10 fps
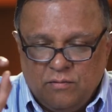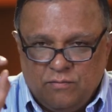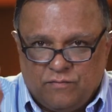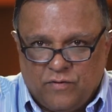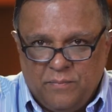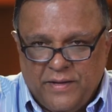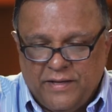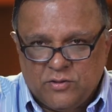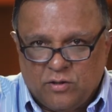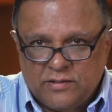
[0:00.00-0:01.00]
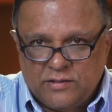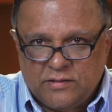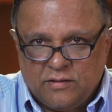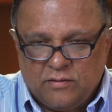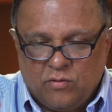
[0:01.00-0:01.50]
from
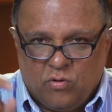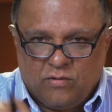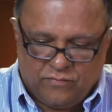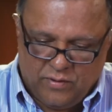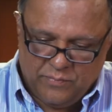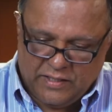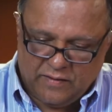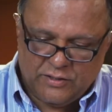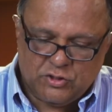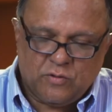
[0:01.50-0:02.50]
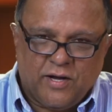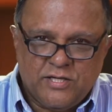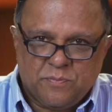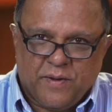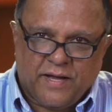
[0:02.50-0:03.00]
Antarctica or from the glacial
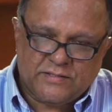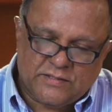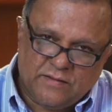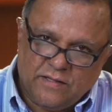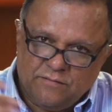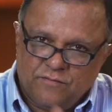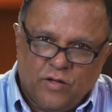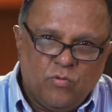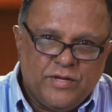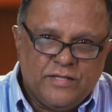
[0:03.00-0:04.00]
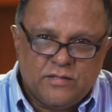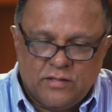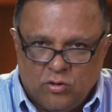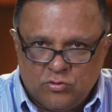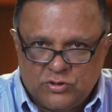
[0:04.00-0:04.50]
ice packs and then flow into
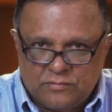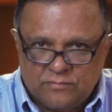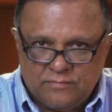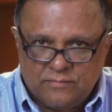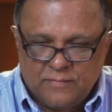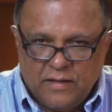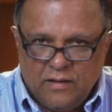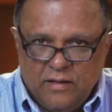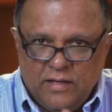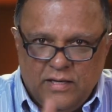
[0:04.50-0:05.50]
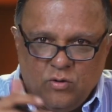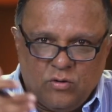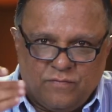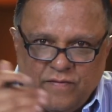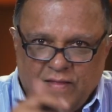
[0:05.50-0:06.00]
the ocean. In
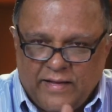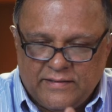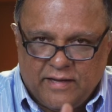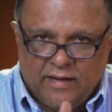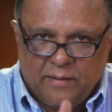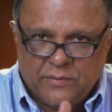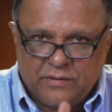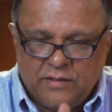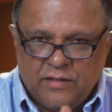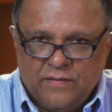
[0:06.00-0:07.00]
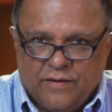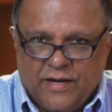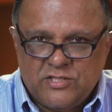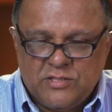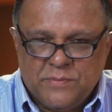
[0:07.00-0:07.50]
order for that to happen, there
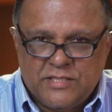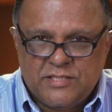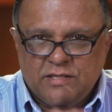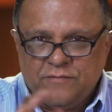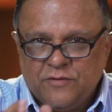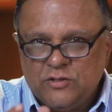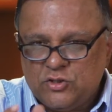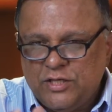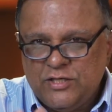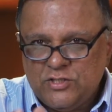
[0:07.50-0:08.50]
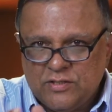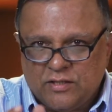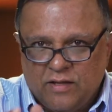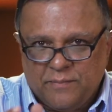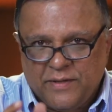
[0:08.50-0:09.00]
has to be a significant change in the
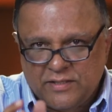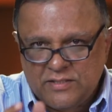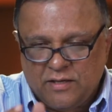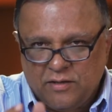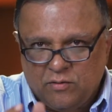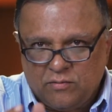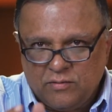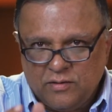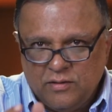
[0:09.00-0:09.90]
climatic cycle